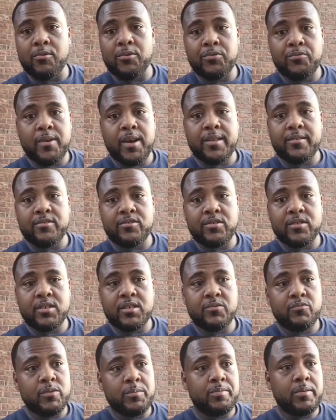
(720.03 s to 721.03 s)
I would rather
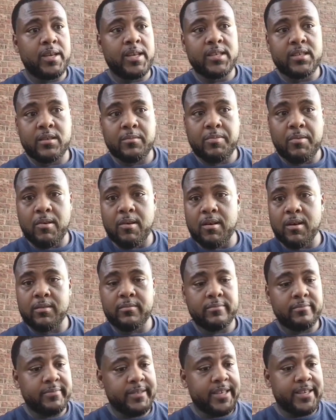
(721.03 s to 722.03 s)
just replace the
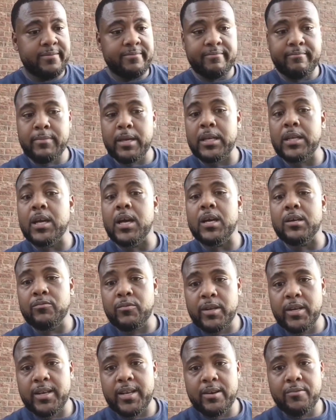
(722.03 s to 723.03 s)
part and be
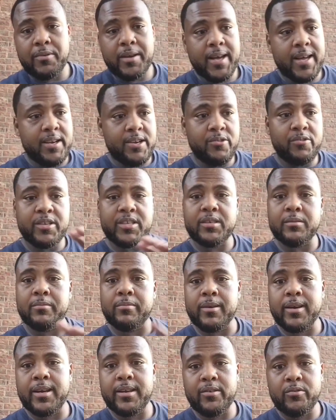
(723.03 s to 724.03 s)
done with it. That way I know it's
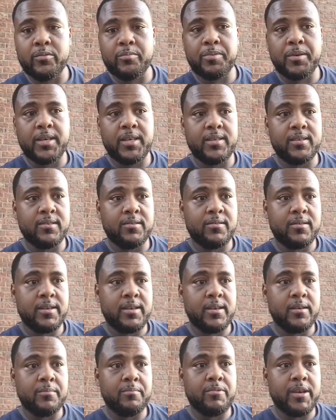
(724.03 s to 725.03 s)
a brand new piece
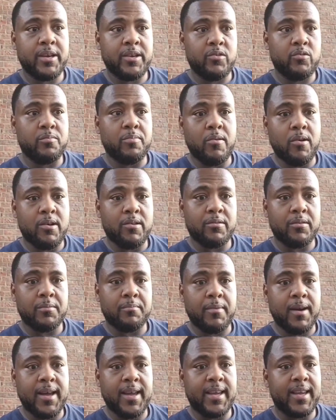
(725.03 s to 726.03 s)
on there, a brand new part on
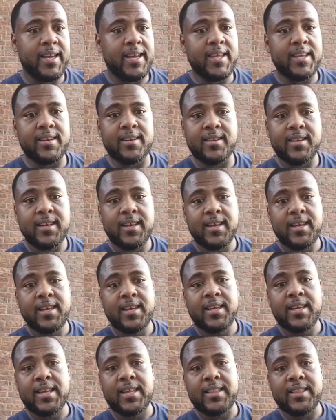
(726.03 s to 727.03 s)
the bike, and
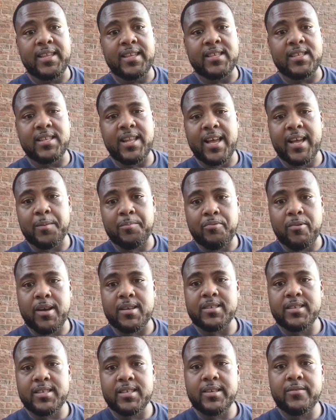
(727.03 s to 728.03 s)
it's like a
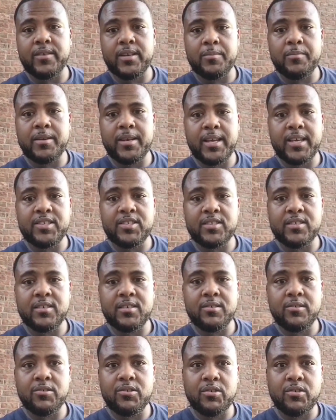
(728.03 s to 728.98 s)
process of elimination.